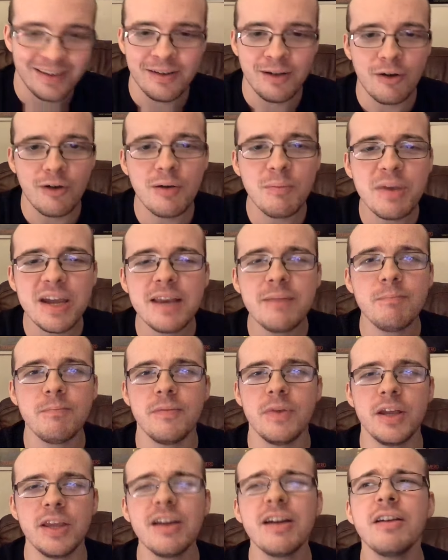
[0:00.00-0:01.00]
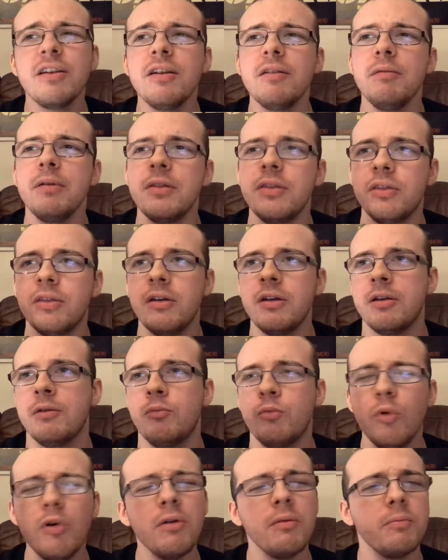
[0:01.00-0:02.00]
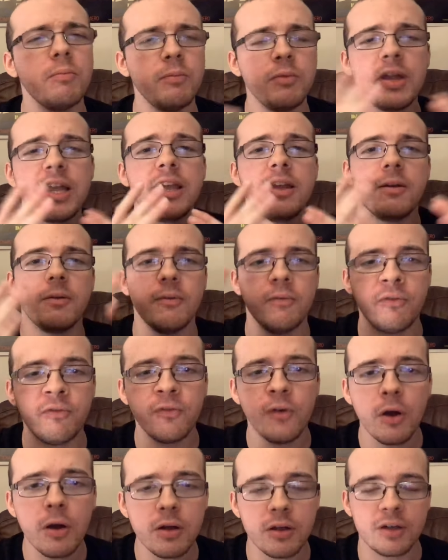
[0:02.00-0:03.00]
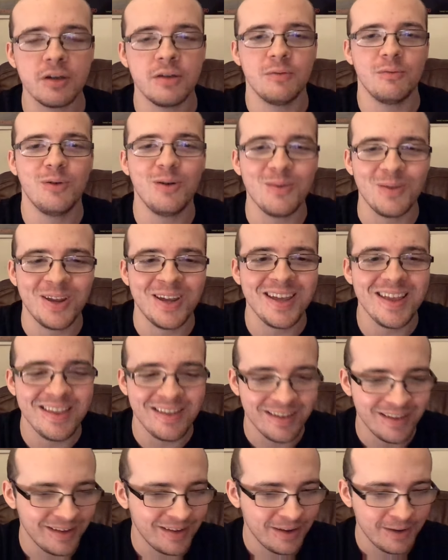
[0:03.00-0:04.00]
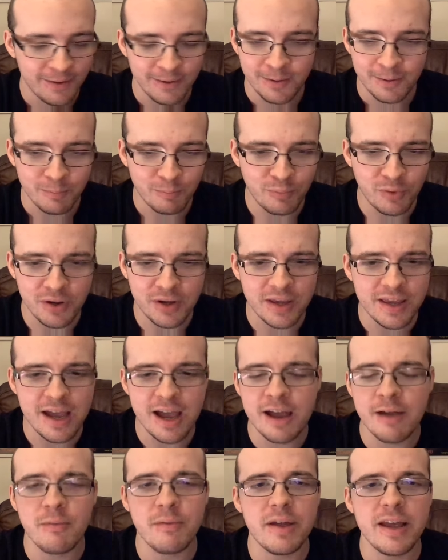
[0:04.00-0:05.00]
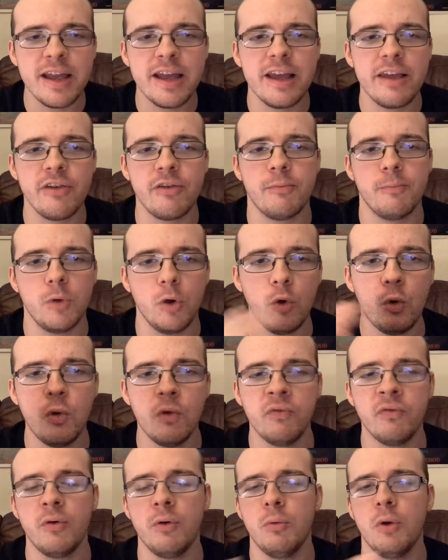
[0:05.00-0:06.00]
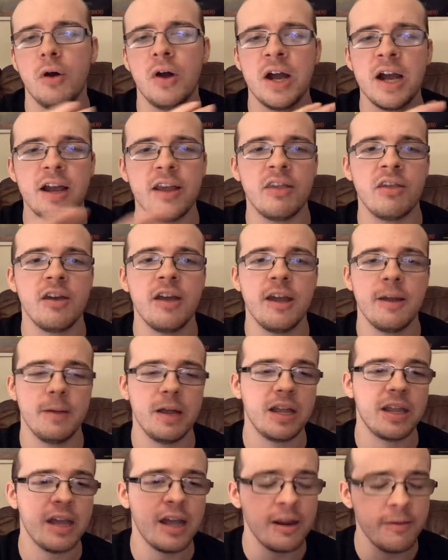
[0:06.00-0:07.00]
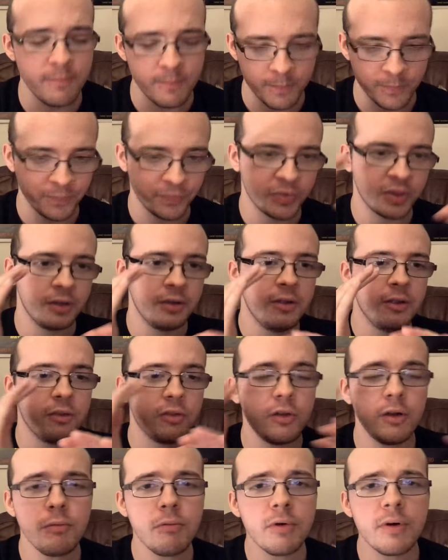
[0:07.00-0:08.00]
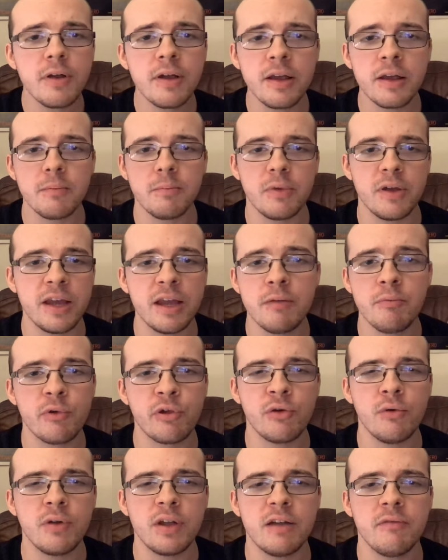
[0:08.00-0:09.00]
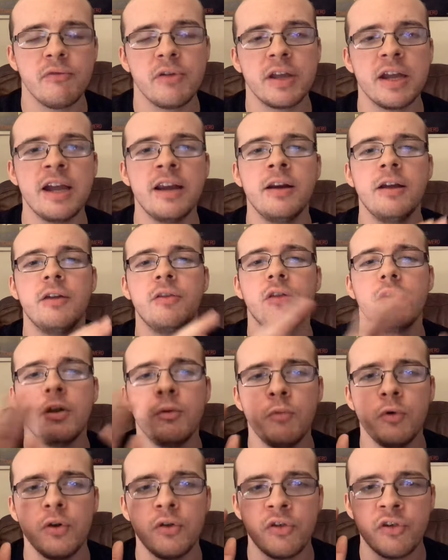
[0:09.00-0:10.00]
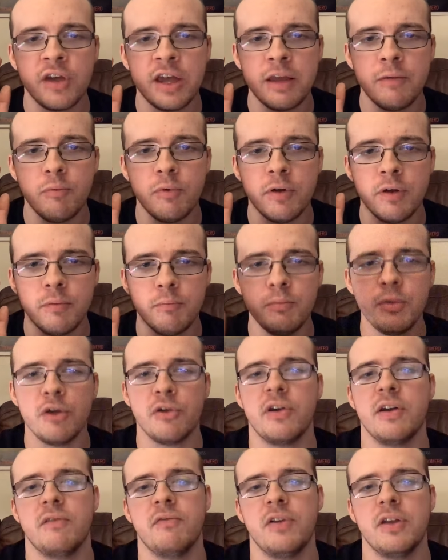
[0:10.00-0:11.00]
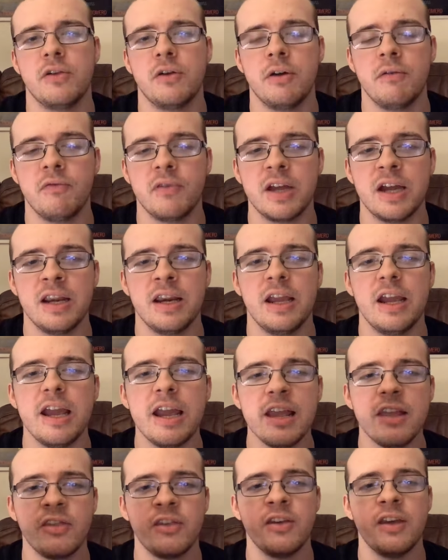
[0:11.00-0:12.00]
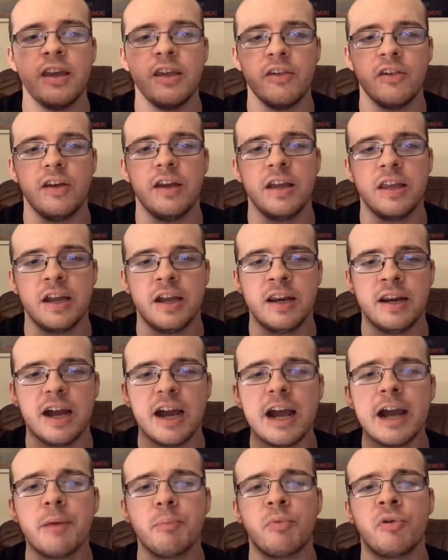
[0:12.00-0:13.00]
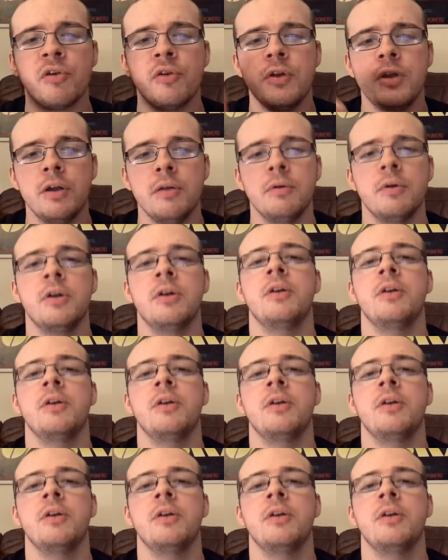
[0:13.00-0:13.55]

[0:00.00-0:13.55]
I mean, Yanu and Du, what we fuck? What they? But yeah, it is awful. I hate it again. Don't want to hear the song ever again and don't want to see the music video ever again. It is, again, absolute